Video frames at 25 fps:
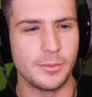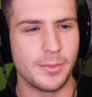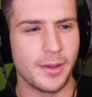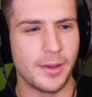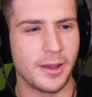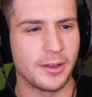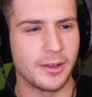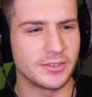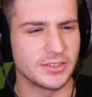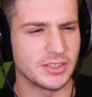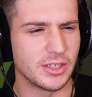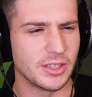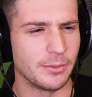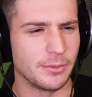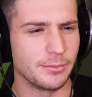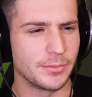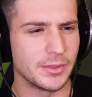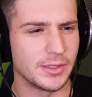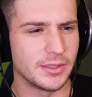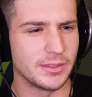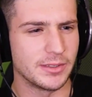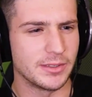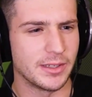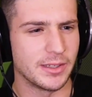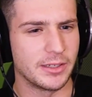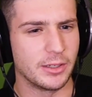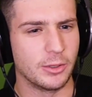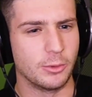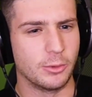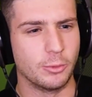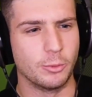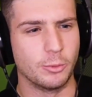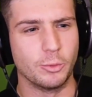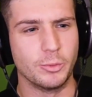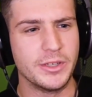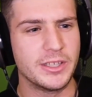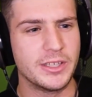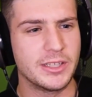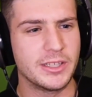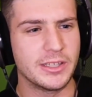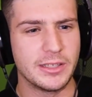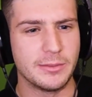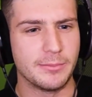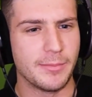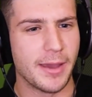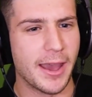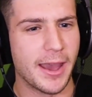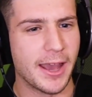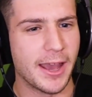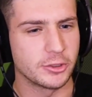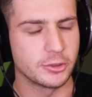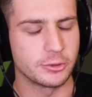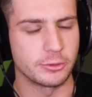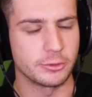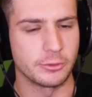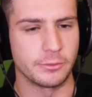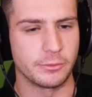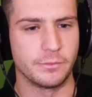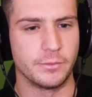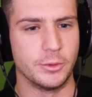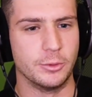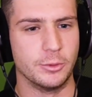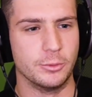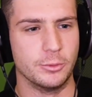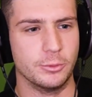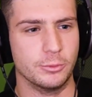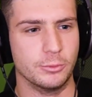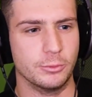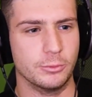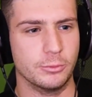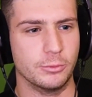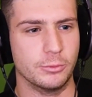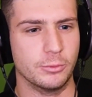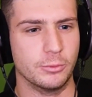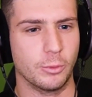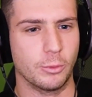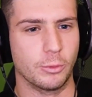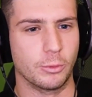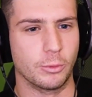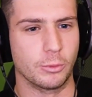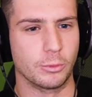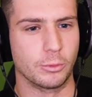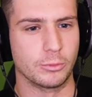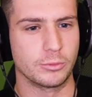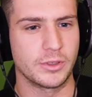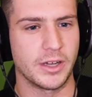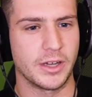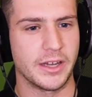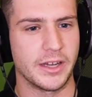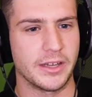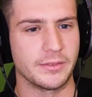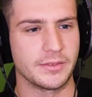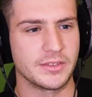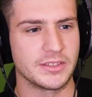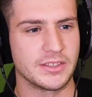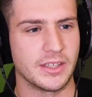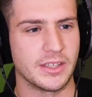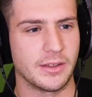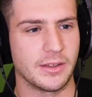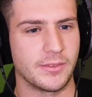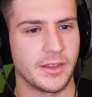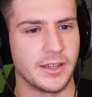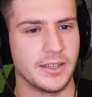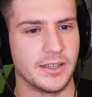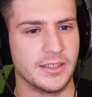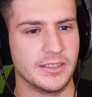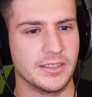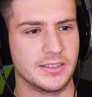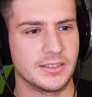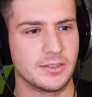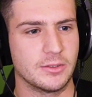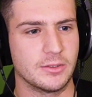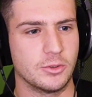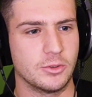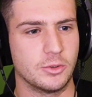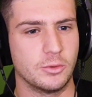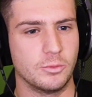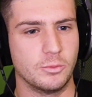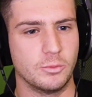about something like a weekly match review or kind of stuff that is